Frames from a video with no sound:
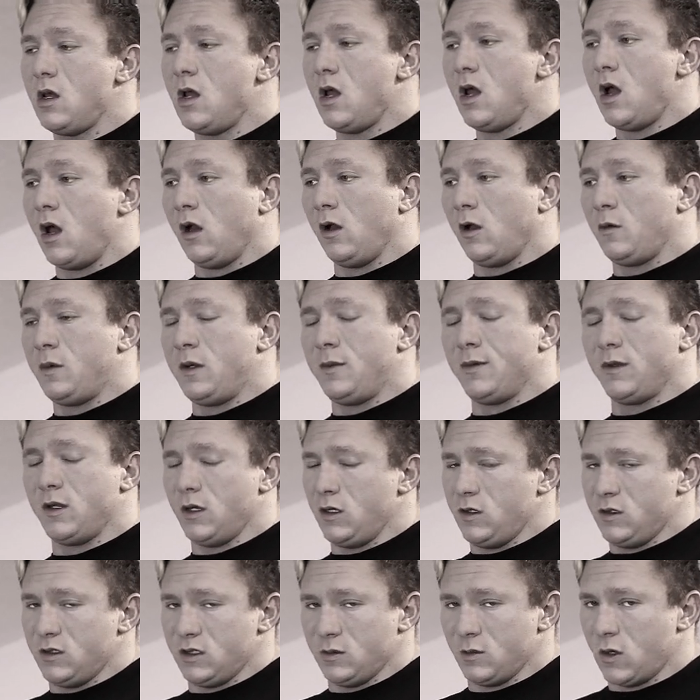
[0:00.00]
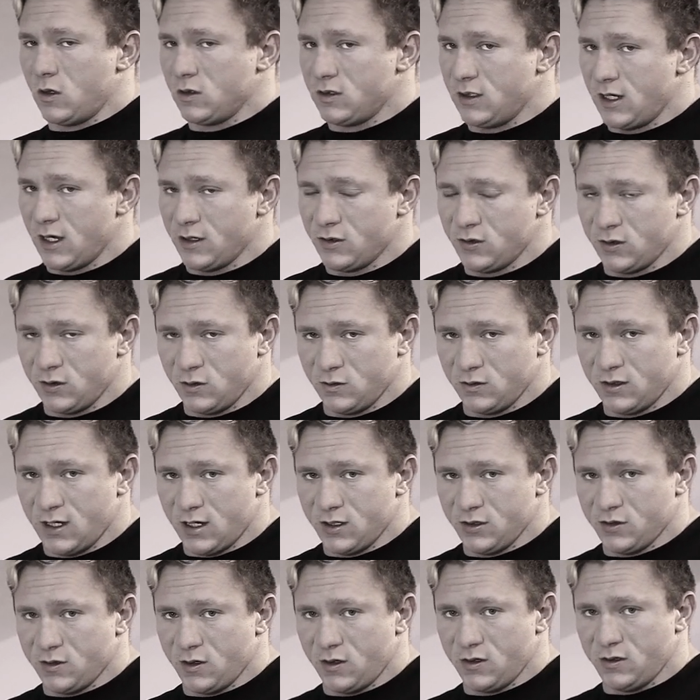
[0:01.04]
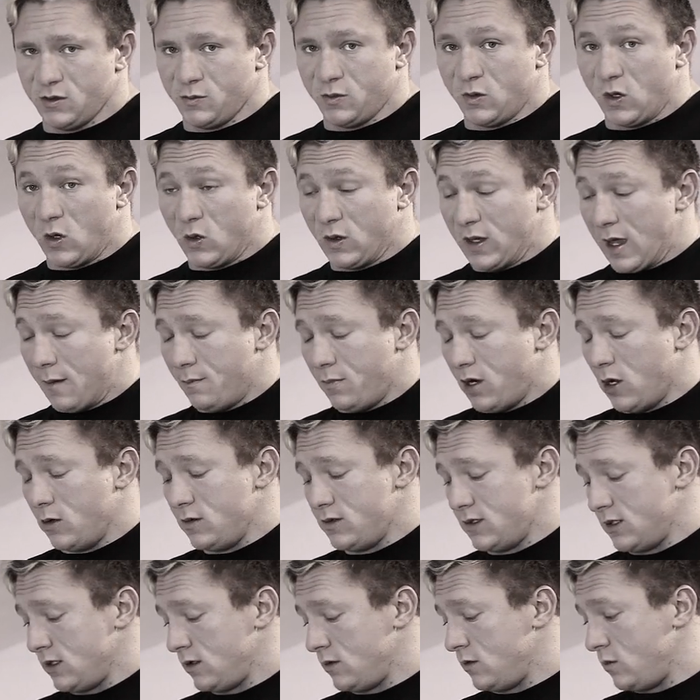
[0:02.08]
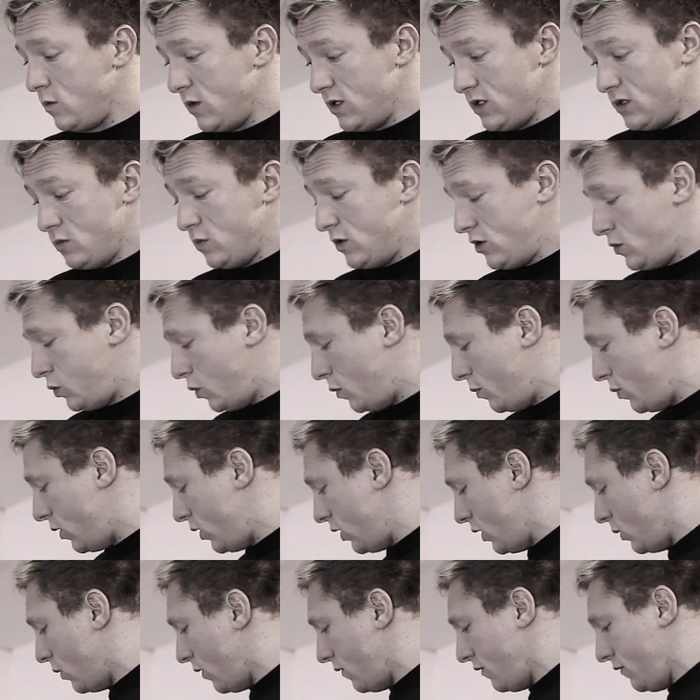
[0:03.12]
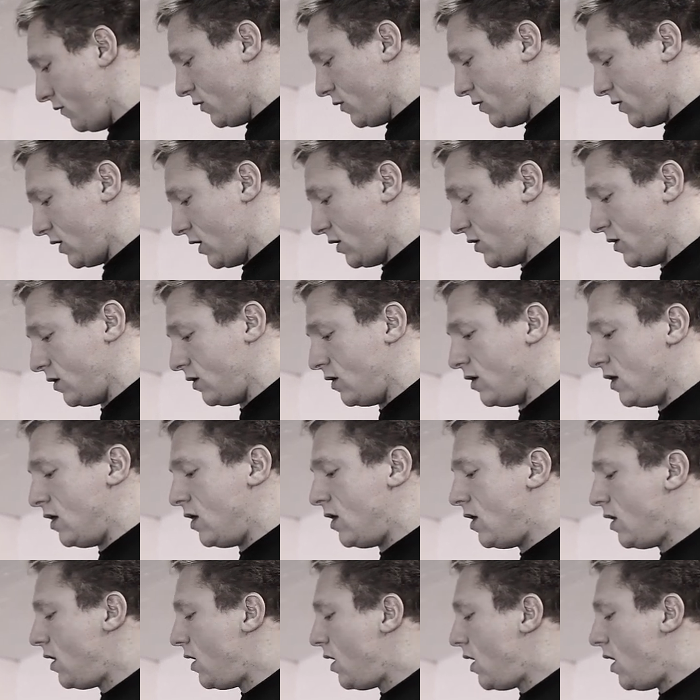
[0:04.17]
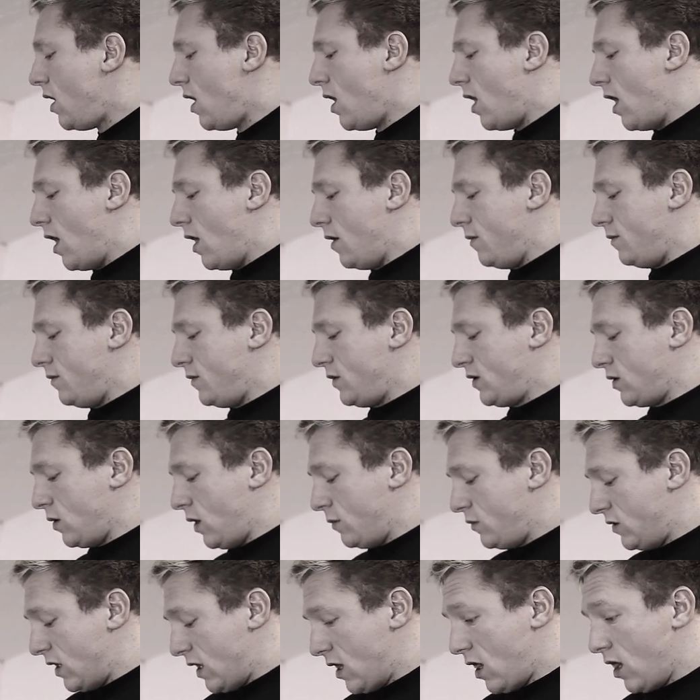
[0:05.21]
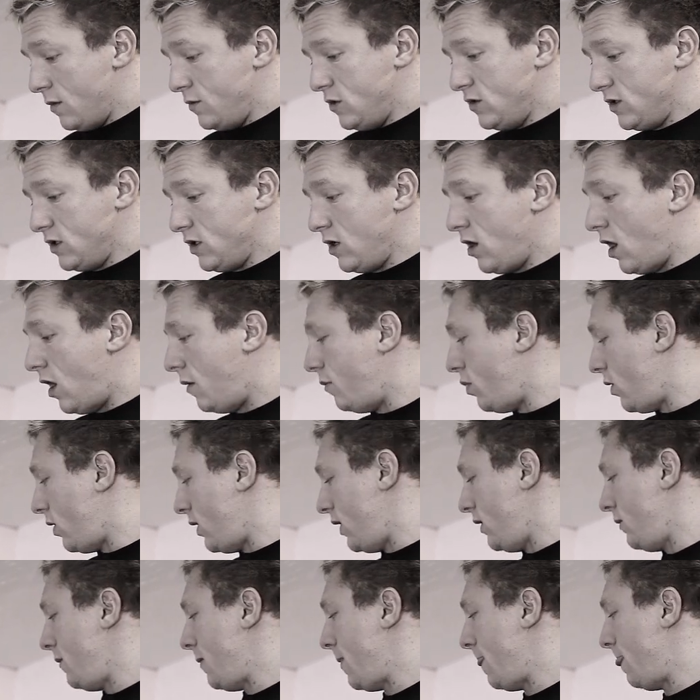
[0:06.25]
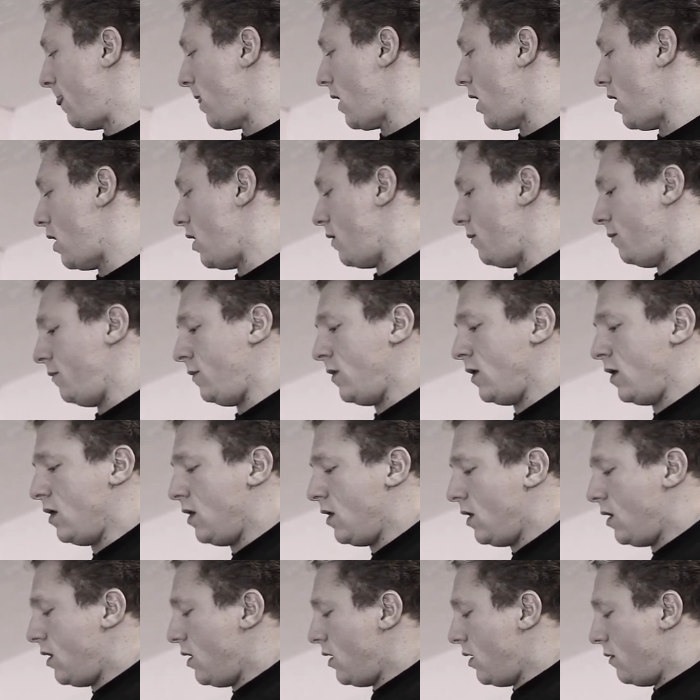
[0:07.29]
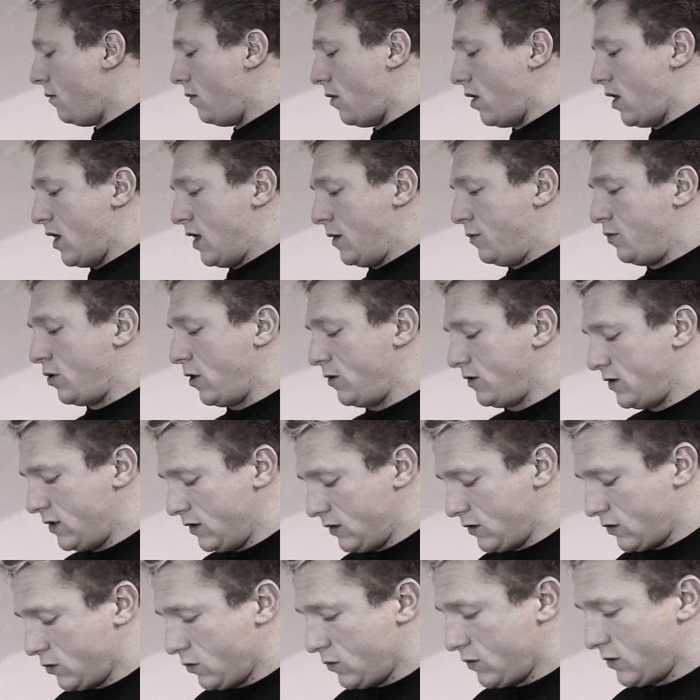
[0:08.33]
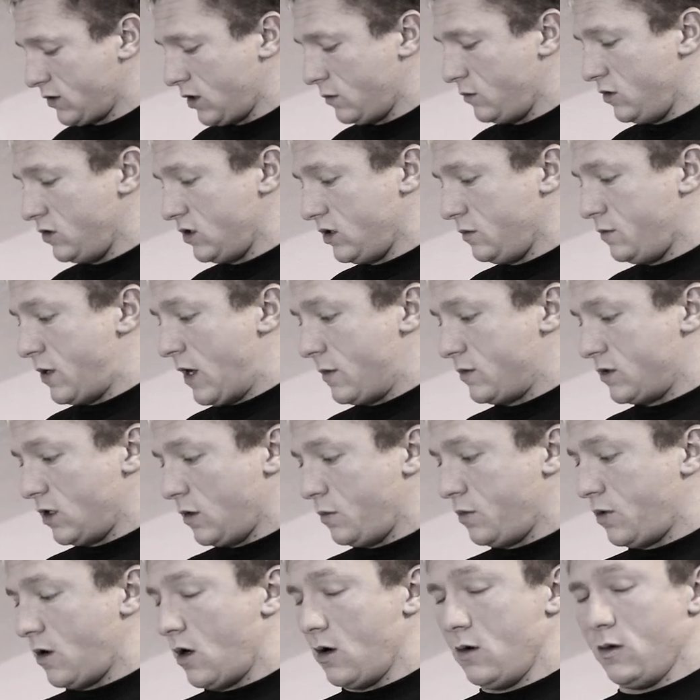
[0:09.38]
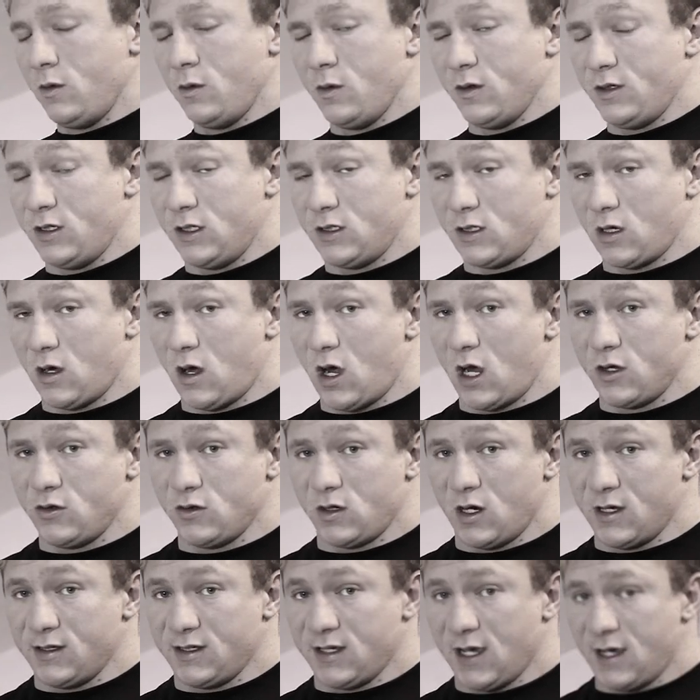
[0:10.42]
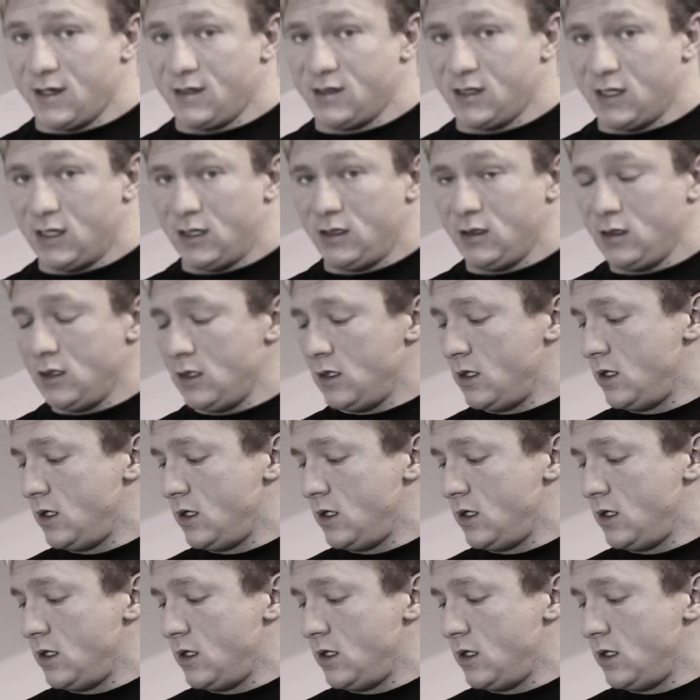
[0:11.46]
A lot of people that are using maltodextrin or dextrose will get bloating, which which will put you off session. Um, so I'm yeah, I'm using Karbolyn. Um, my protein source, I'm using Pepto Pro, which is hydrolyzed casein.